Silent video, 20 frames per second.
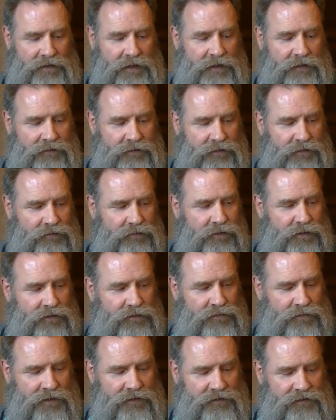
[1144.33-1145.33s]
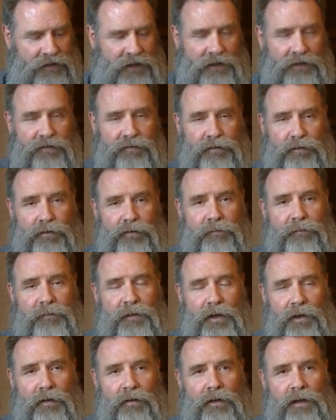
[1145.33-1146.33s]
So it's nice for
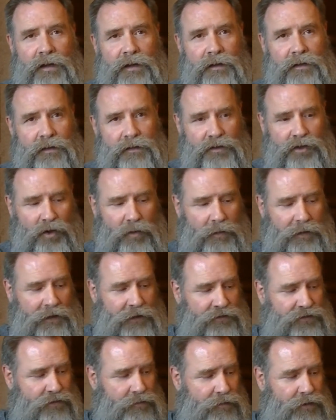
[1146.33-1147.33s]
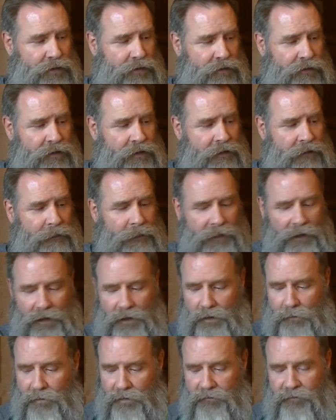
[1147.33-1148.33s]
combing out your beard.
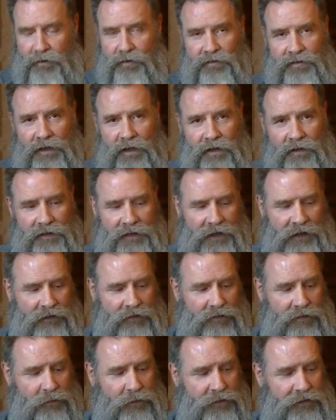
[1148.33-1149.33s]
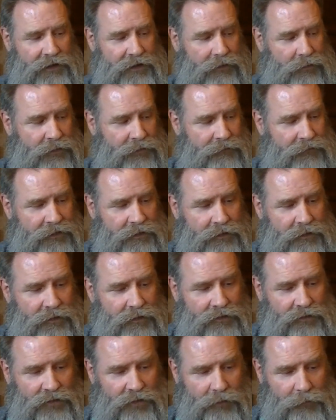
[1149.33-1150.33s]
But first I untangle it with that one.
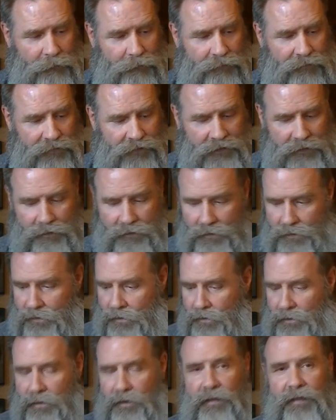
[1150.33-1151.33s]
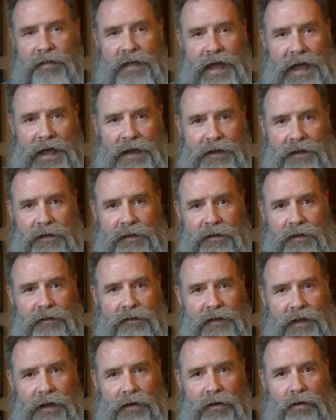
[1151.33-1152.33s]
So that is
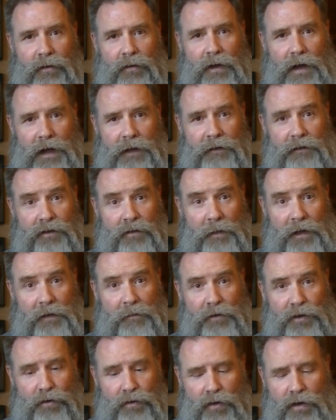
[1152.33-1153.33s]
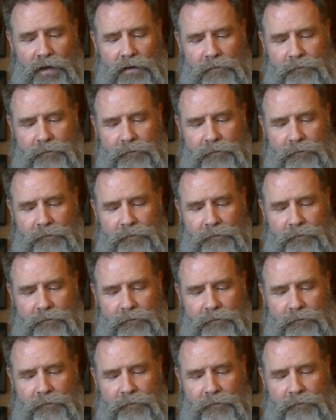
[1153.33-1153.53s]
how you make beard oil.